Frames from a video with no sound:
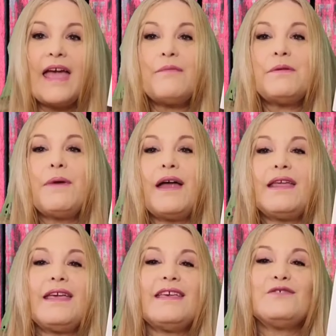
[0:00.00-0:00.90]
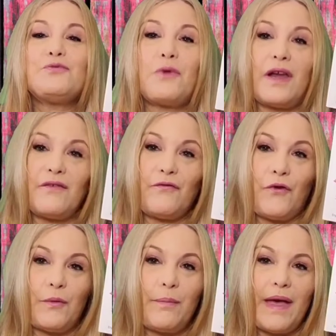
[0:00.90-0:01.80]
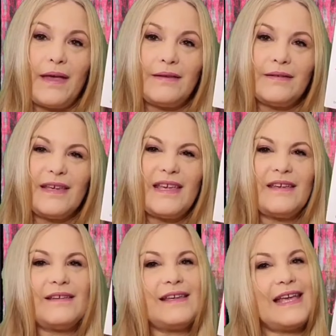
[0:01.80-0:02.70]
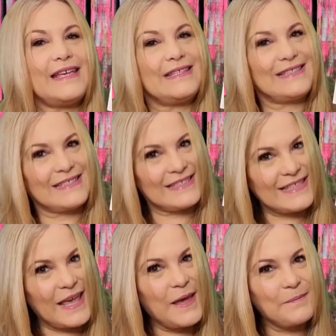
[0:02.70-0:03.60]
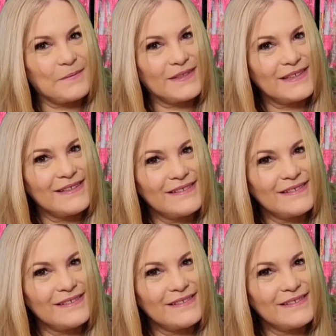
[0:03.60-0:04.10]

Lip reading: Everybody is ready for bed, except,